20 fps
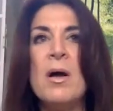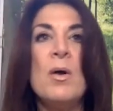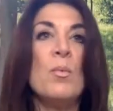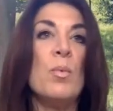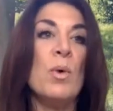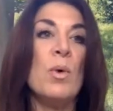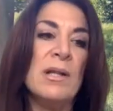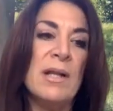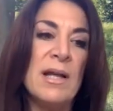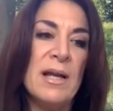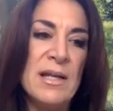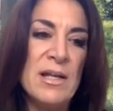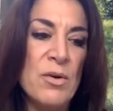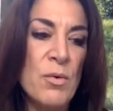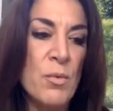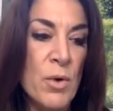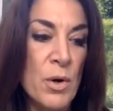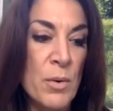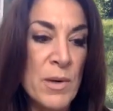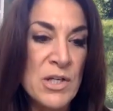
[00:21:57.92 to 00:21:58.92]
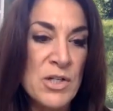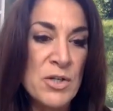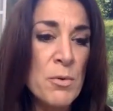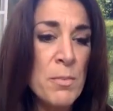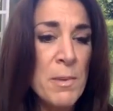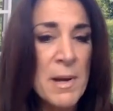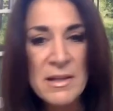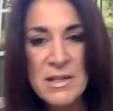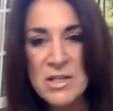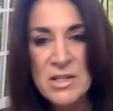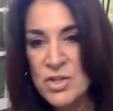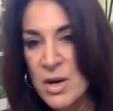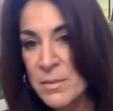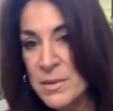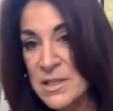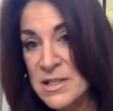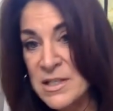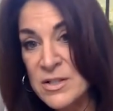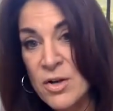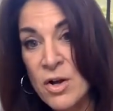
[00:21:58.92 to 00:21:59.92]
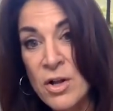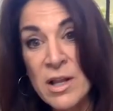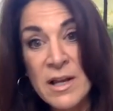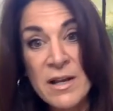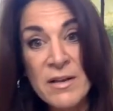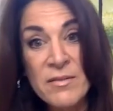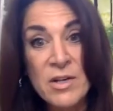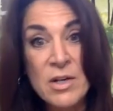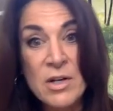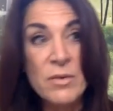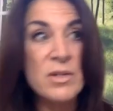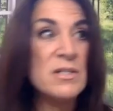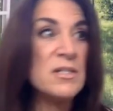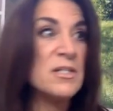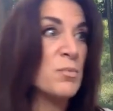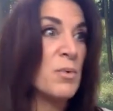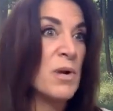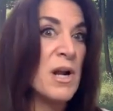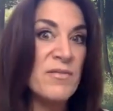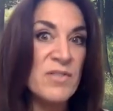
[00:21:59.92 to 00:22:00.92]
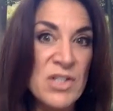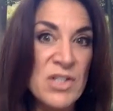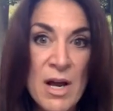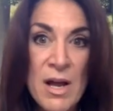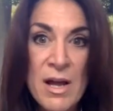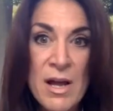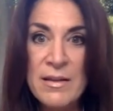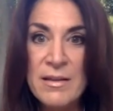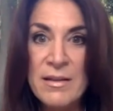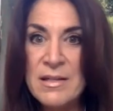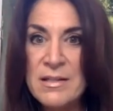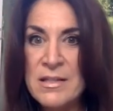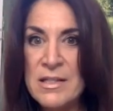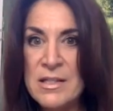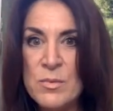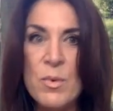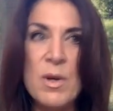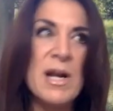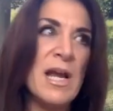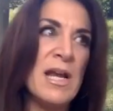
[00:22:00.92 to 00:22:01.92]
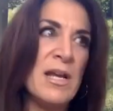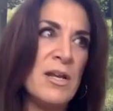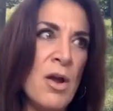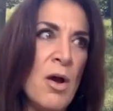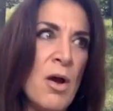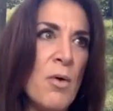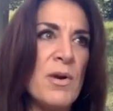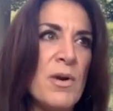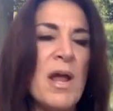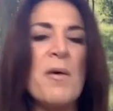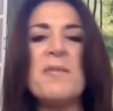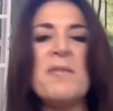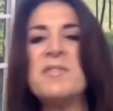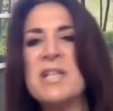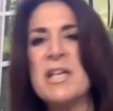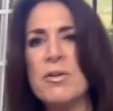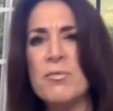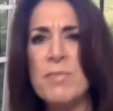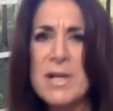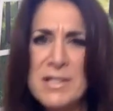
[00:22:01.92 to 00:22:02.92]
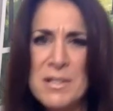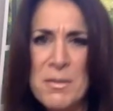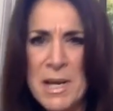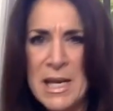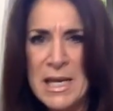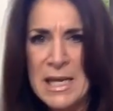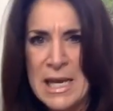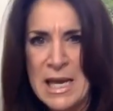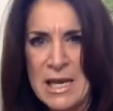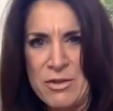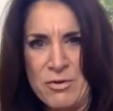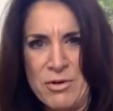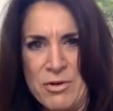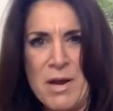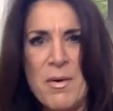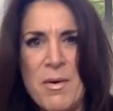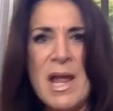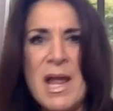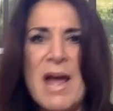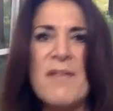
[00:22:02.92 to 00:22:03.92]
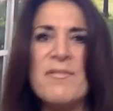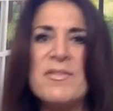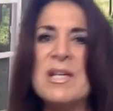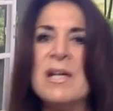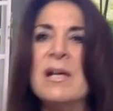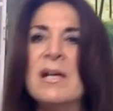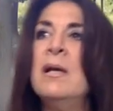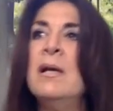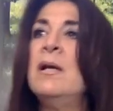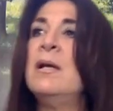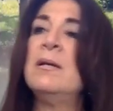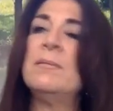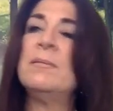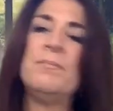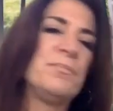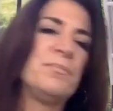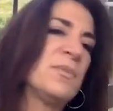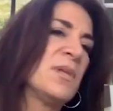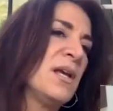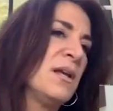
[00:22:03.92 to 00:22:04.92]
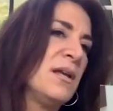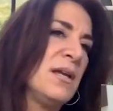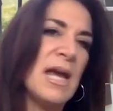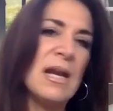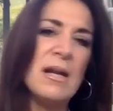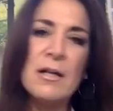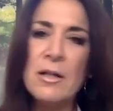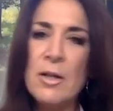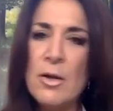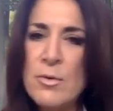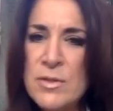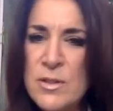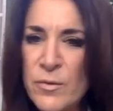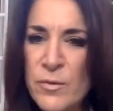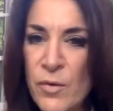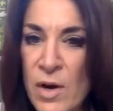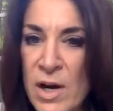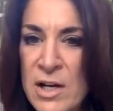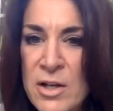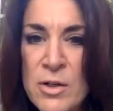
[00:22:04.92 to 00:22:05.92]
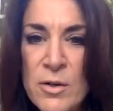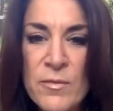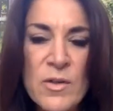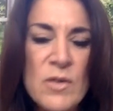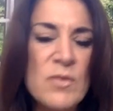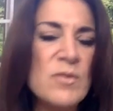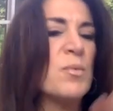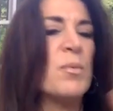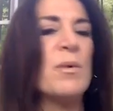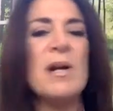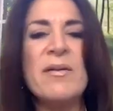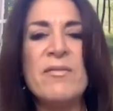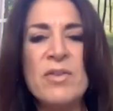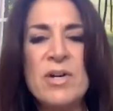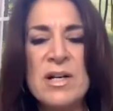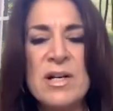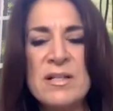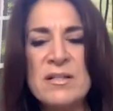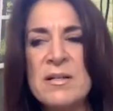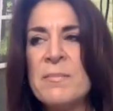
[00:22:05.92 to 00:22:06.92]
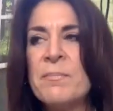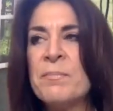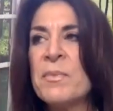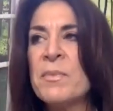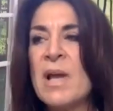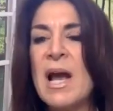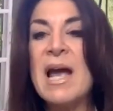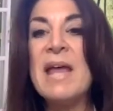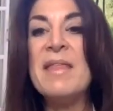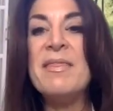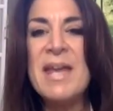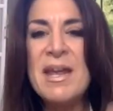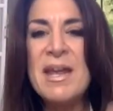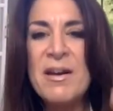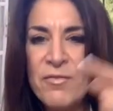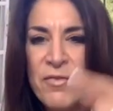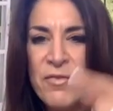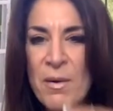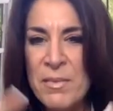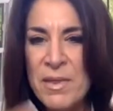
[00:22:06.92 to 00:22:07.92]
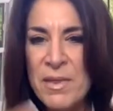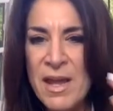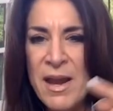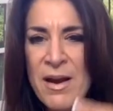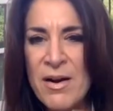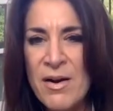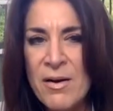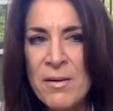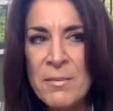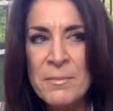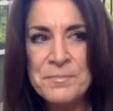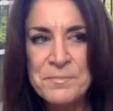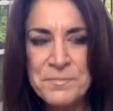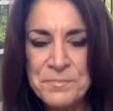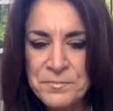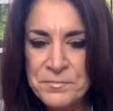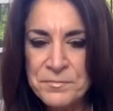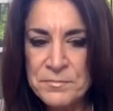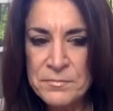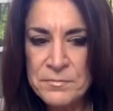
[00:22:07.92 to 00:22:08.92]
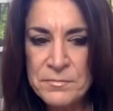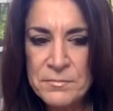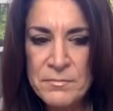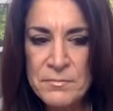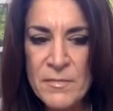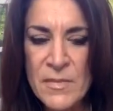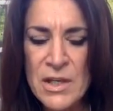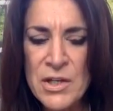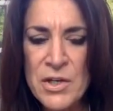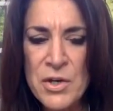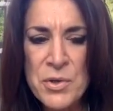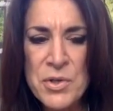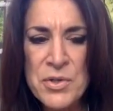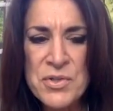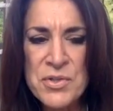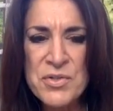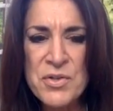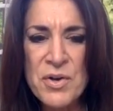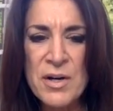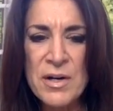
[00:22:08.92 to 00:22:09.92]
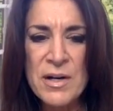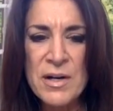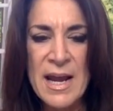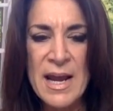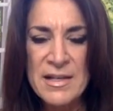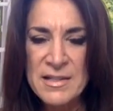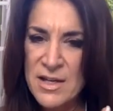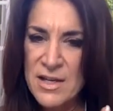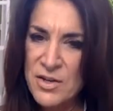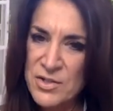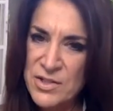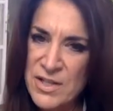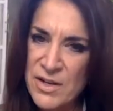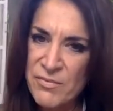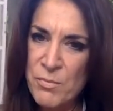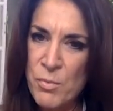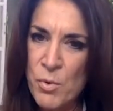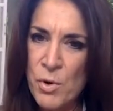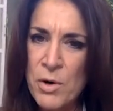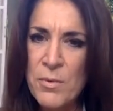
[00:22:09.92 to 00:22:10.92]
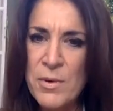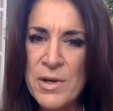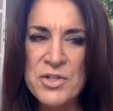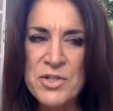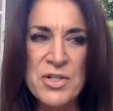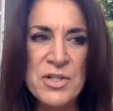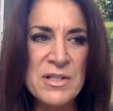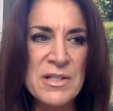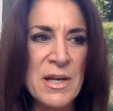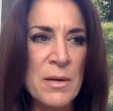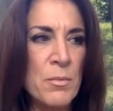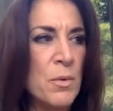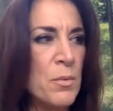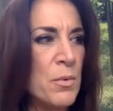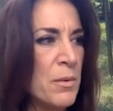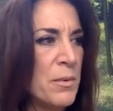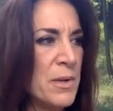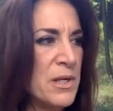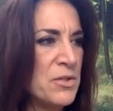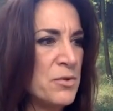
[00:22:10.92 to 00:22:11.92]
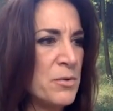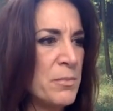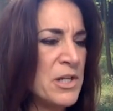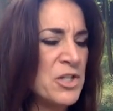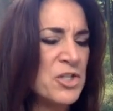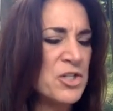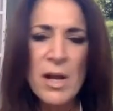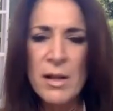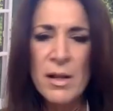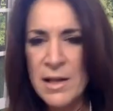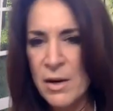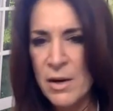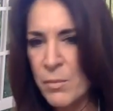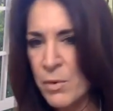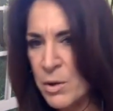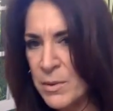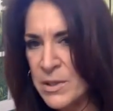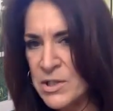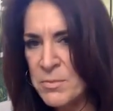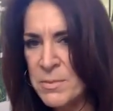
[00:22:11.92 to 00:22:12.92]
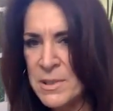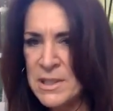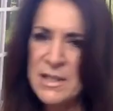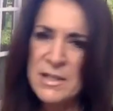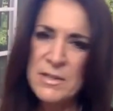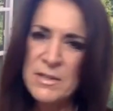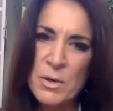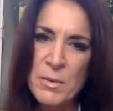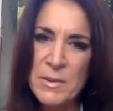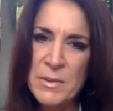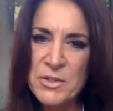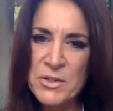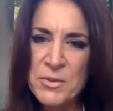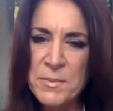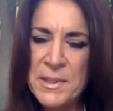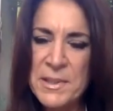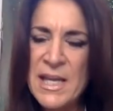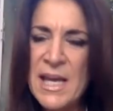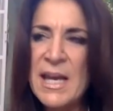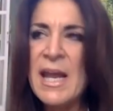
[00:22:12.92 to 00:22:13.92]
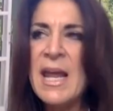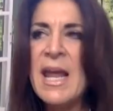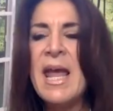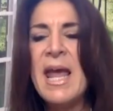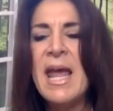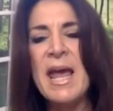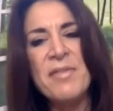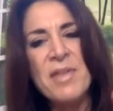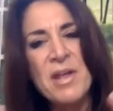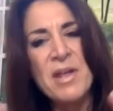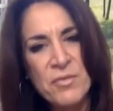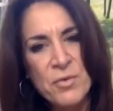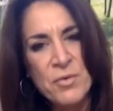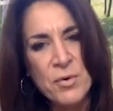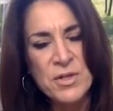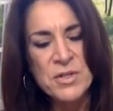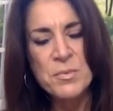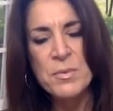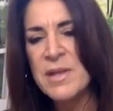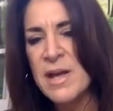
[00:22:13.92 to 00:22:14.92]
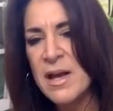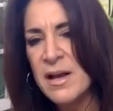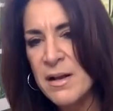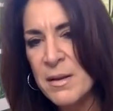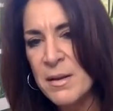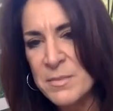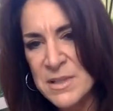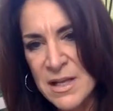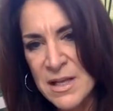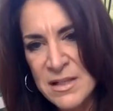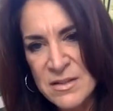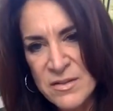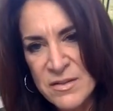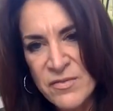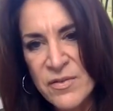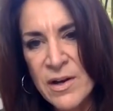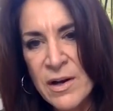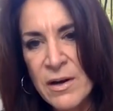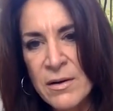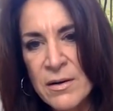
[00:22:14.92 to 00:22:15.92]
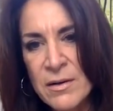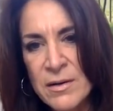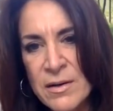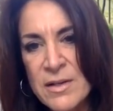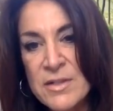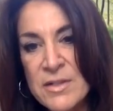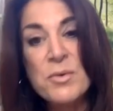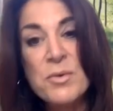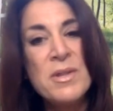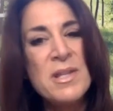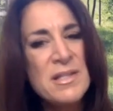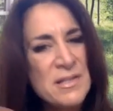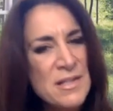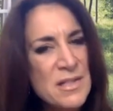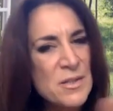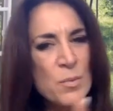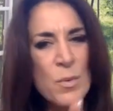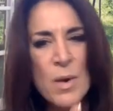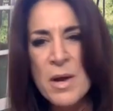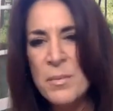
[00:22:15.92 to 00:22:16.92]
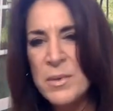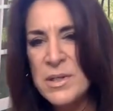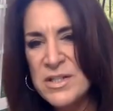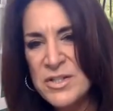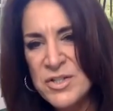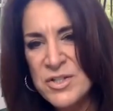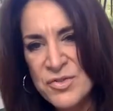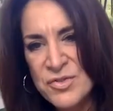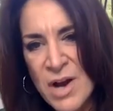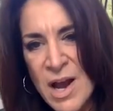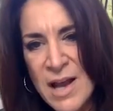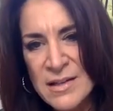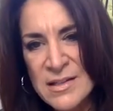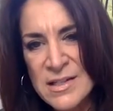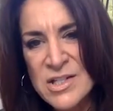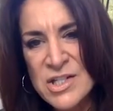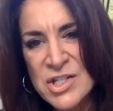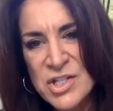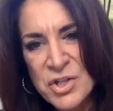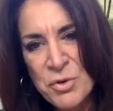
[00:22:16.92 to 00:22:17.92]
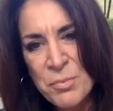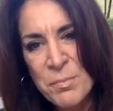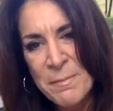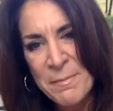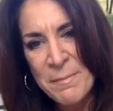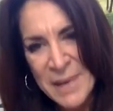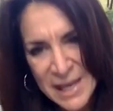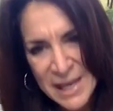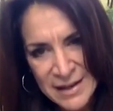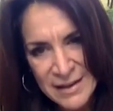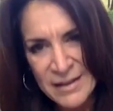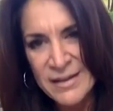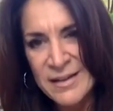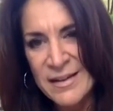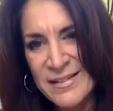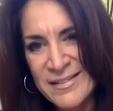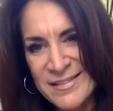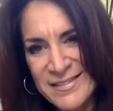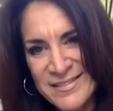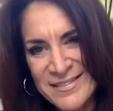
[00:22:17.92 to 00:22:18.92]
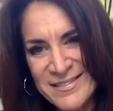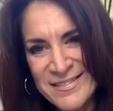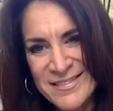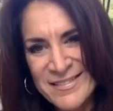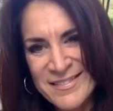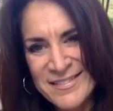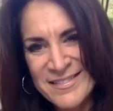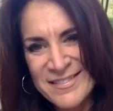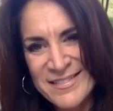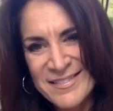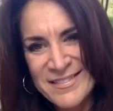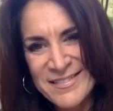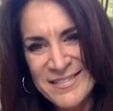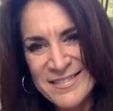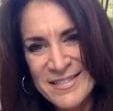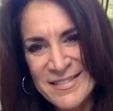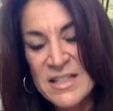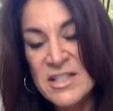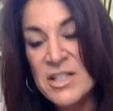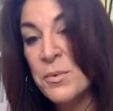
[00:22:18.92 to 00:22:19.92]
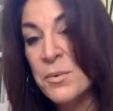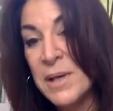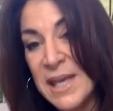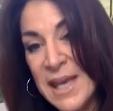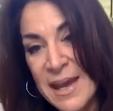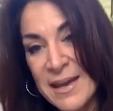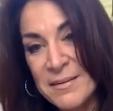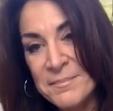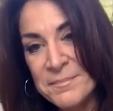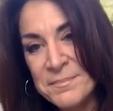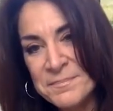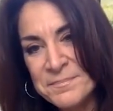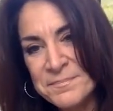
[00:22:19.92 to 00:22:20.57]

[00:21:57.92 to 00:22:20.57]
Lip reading: What do I do about this job? This is all this is what done. This is what I know. Now I have to get a resume together. Now I have to get clothes for interviews, whatever it is. And then from there, you start asking yourself more questions like, well, what do I do about childcare? What do I do about this? What do I do about that? And then of course, with that comes lots of fear. So this is why we distract. It's too big until we can.